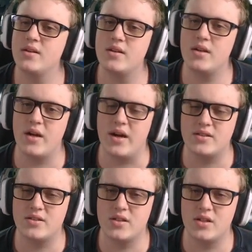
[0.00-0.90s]
Alright,
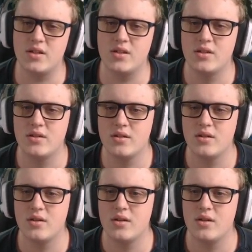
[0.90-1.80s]
so
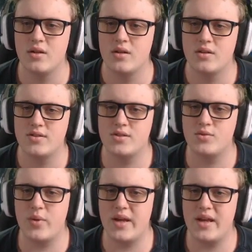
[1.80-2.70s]

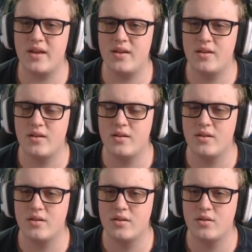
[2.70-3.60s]
Swain.
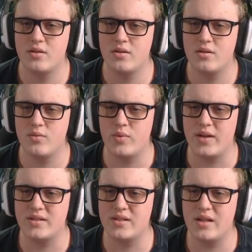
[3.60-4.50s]
Wait,
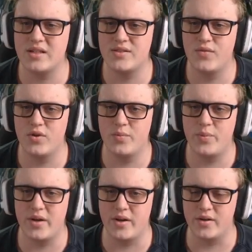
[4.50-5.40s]
he has 4
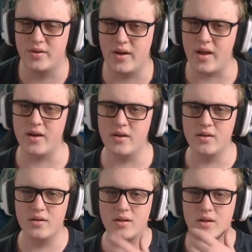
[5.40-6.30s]
Imperial now.
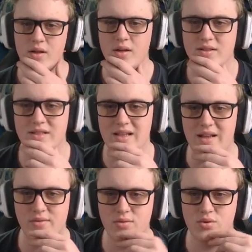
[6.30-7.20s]
It's a
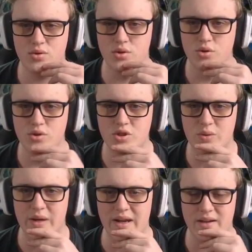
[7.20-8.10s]
level 2
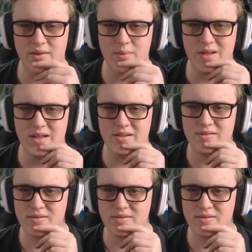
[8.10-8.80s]
Swain, I believe.